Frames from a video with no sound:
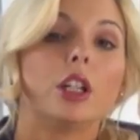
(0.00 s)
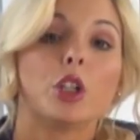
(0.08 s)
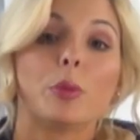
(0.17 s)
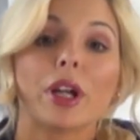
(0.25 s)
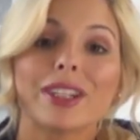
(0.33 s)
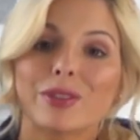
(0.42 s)

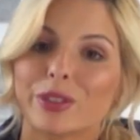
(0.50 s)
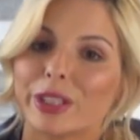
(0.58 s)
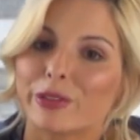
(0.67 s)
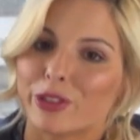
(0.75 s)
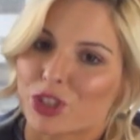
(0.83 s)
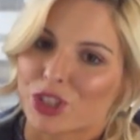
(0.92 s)
Your body is very
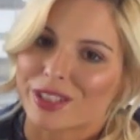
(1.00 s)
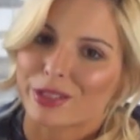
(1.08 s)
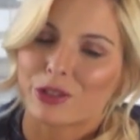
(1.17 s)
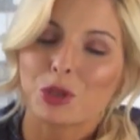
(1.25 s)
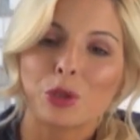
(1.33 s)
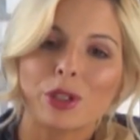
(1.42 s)
efficient.
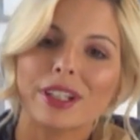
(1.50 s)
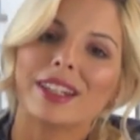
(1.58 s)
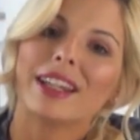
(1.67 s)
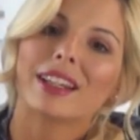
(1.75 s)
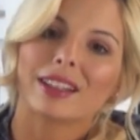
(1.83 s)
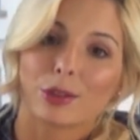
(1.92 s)
If you are in
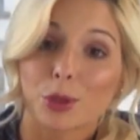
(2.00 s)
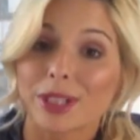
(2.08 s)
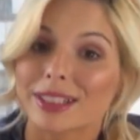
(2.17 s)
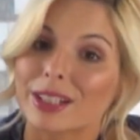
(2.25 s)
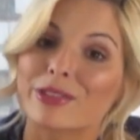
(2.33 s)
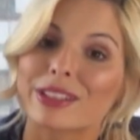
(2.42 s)
a
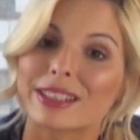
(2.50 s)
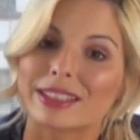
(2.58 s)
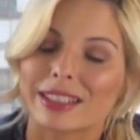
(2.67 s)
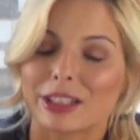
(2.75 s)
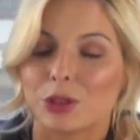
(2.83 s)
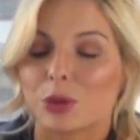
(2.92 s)
caloric
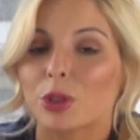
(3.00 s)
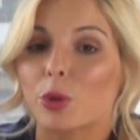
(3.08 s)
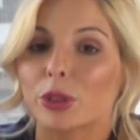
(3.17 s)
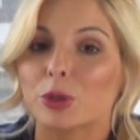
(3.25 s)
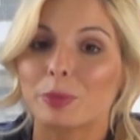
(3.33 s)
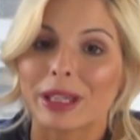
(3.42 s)
deficit and you're
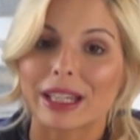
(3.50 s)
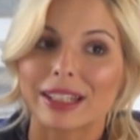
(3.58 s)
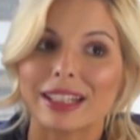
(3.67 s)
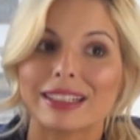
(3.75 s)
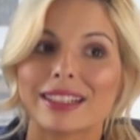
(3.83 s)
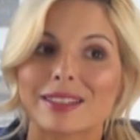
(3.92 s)
going to bed,
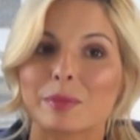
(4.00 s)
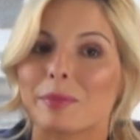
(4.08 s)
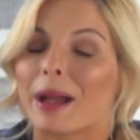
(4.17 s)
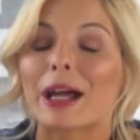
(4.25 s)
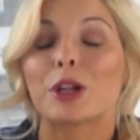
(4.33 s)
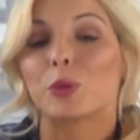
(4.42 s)
it doesn't
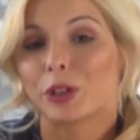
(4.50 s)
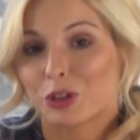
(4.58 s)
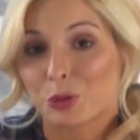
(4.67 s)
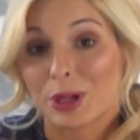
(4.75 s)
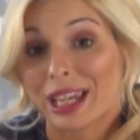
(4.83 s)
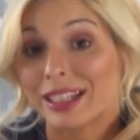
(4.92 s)
matter
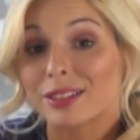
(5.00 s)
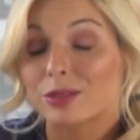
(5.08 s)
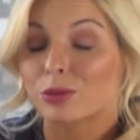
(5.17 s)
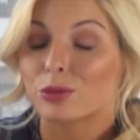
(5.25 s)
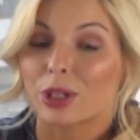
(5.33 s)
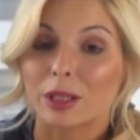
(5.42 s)
what you ate
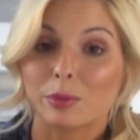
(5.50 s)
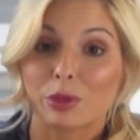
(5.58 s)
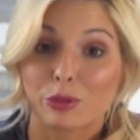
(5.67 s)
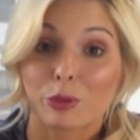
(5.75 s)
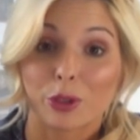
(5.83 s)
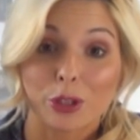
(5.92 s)
right
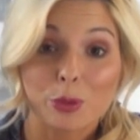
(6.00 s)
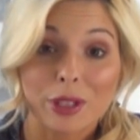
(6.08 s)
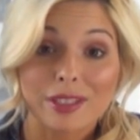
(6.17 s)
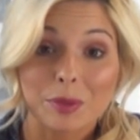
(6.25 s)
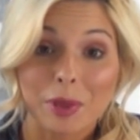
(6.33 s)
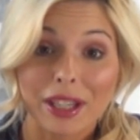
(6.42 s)
before you
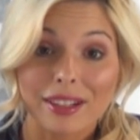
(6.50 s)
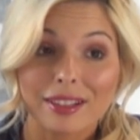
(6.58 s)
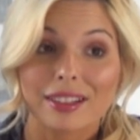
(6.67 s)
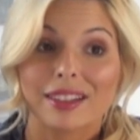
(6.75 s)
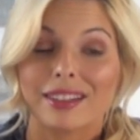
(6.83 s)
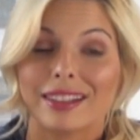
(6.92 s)
went to bed,
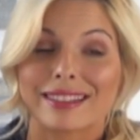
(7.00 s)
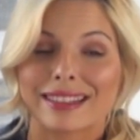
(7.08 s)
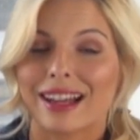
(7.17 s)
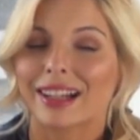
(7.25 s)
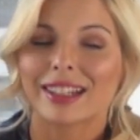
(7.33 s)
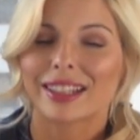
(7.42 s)
it's
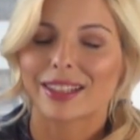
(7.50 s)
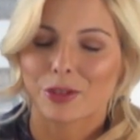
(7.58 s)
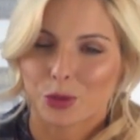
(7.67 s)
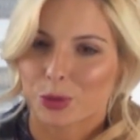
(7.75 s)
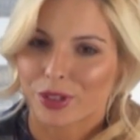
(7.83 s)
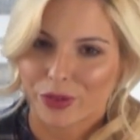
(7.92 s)
not going to get
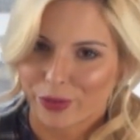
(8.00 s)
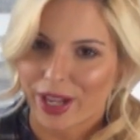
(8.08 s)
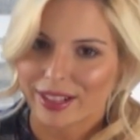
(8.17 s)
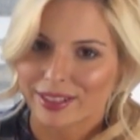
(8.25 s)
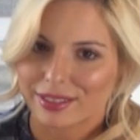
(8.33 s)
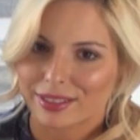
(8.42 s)
stored as
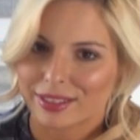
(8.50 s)
fat.